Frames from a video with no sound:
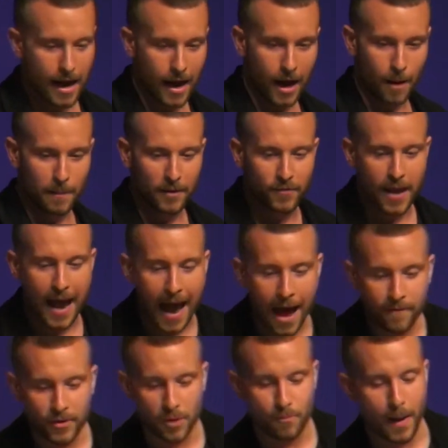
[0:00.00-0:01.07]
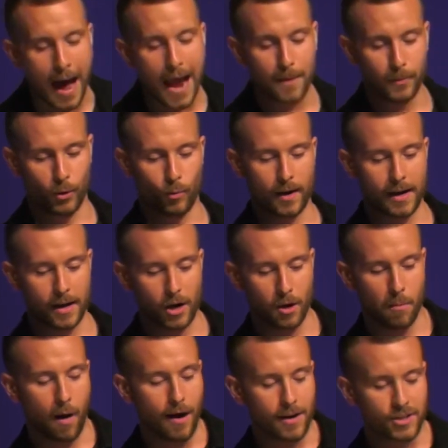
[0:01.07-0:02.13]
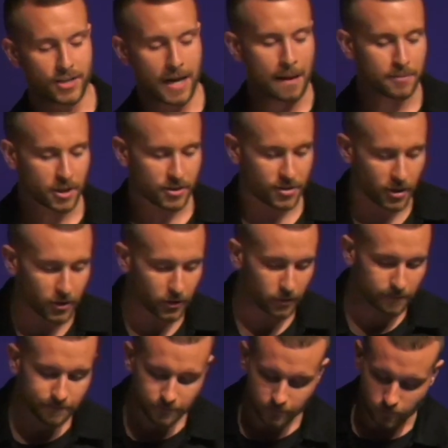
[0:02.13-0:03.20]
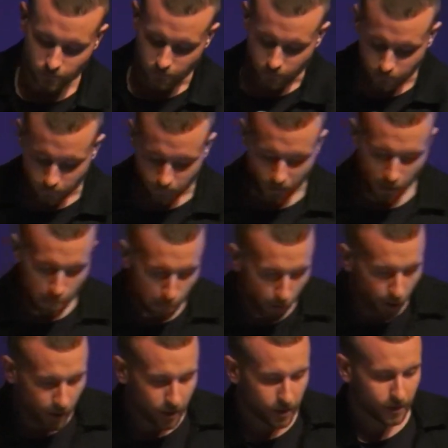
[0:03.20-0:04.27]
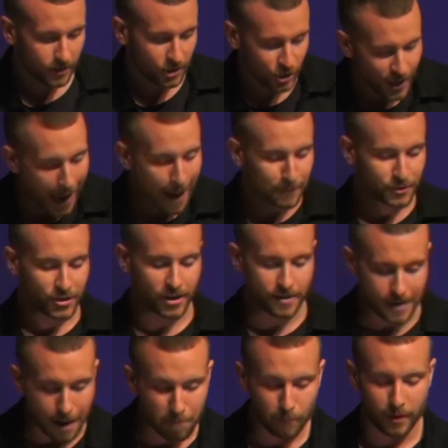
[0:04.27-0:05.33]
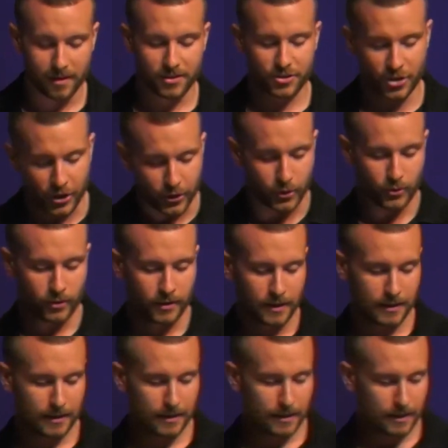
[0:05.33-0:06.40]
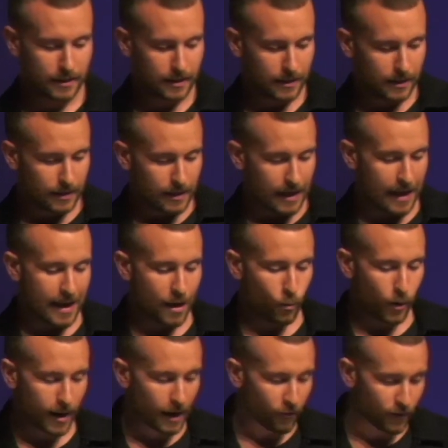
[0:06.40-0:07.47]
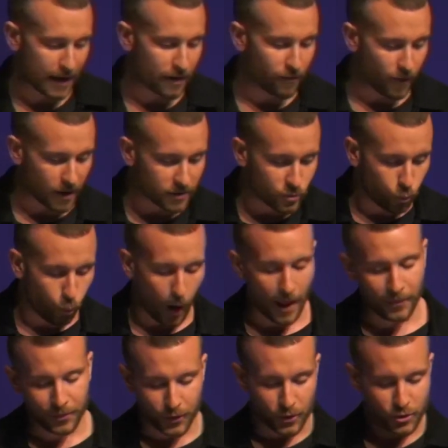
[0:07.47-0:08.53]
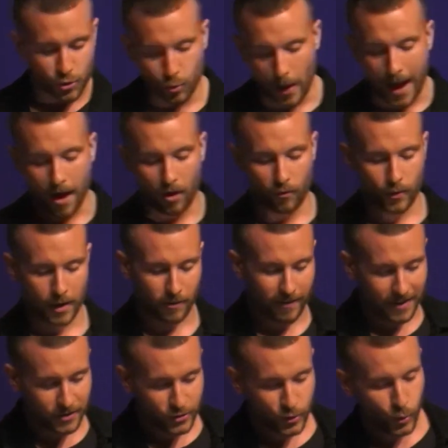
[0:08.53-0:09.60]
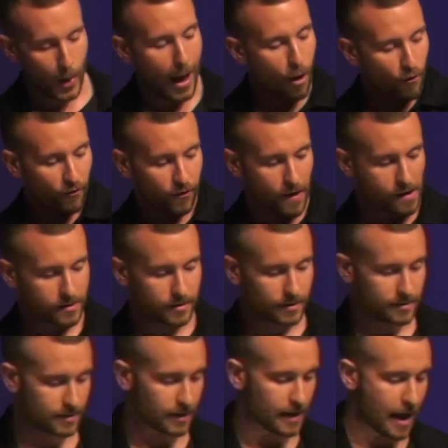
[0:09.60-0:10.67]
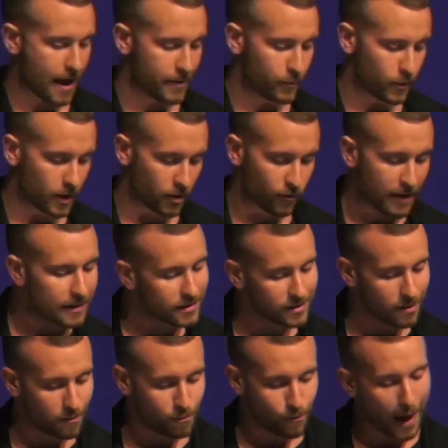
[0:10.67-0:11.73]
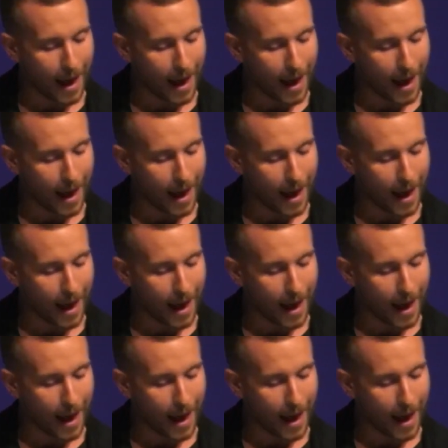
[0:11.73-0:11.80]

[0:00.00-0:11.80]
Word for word: Um, if you have your Bible, we're going to go to Mark chapter 2. Mark chapter number 2. And we're going to read verse 1 through 12. We're going to read 12 verses tonight. We're going to read some